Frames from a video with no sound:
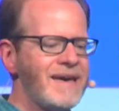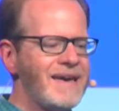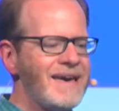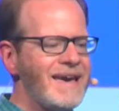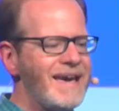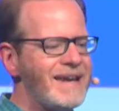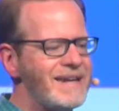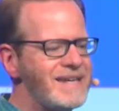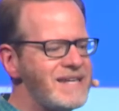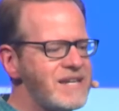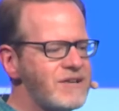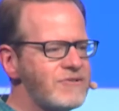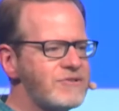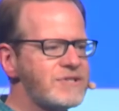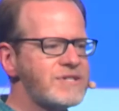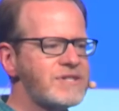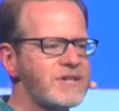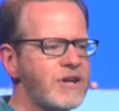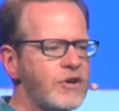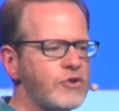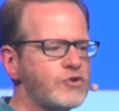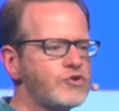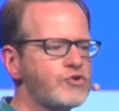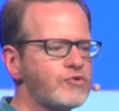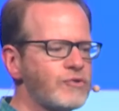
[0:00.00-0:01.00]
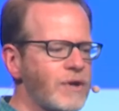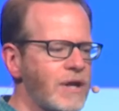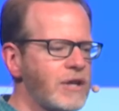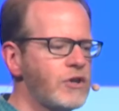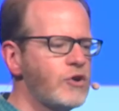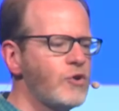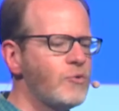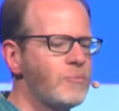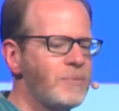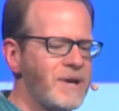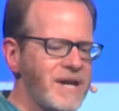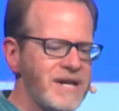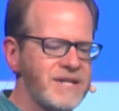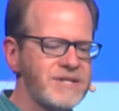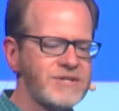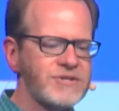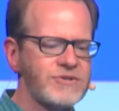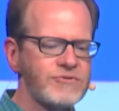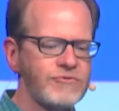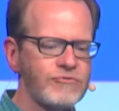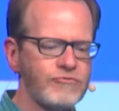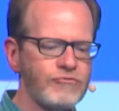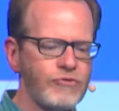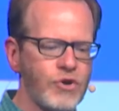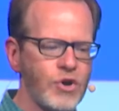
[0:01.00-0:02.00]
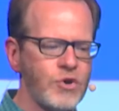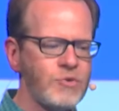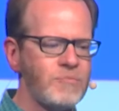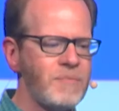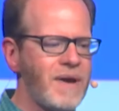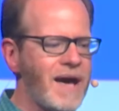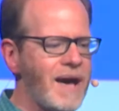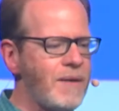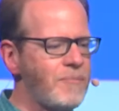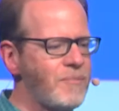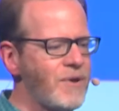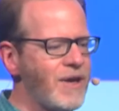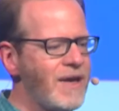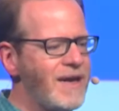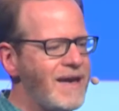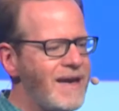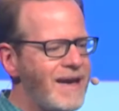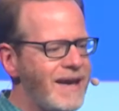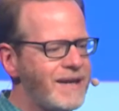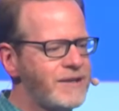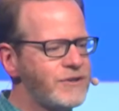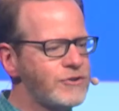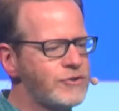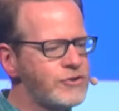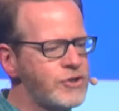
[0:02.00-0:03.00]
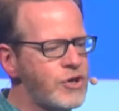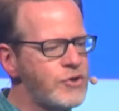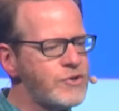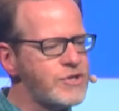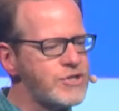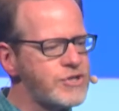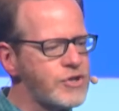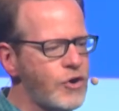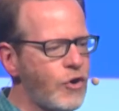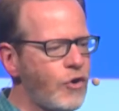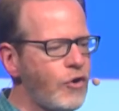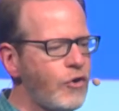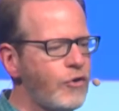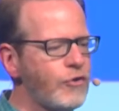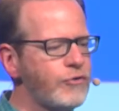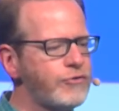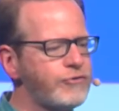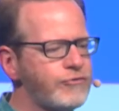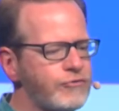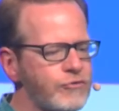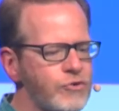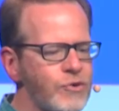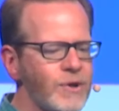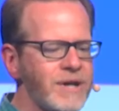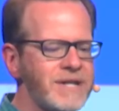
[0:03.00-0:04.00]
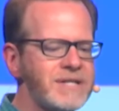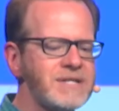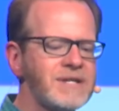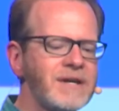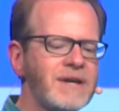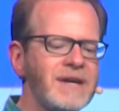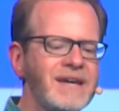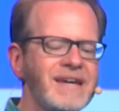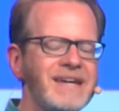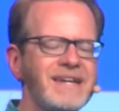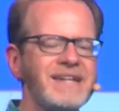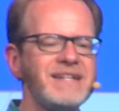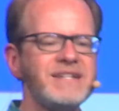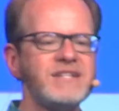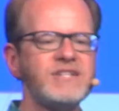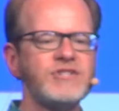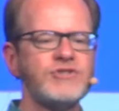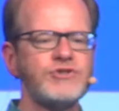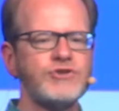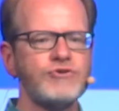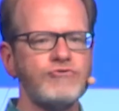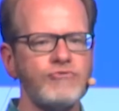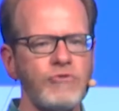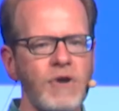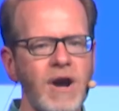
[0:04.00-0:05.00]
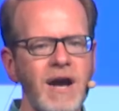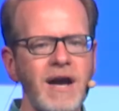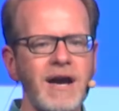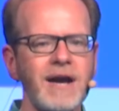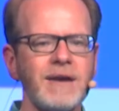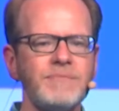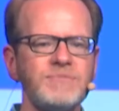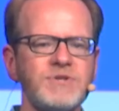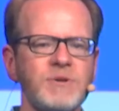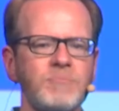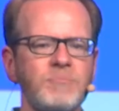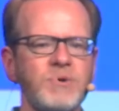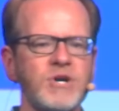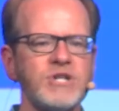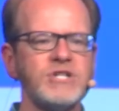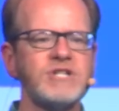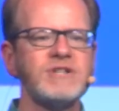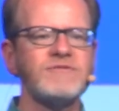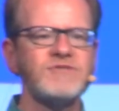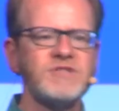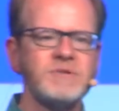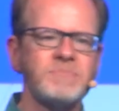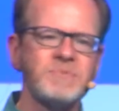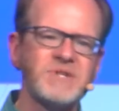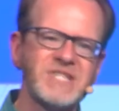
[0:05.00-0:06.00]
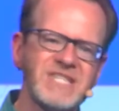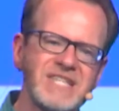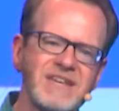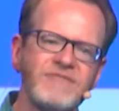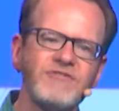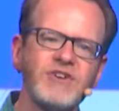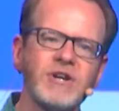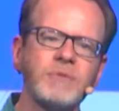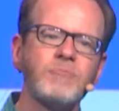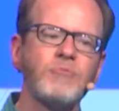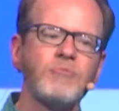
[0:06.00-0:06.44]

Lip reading: And here is their Trello-based roadmap. And you'll notice all through it, he describes a bunch of specific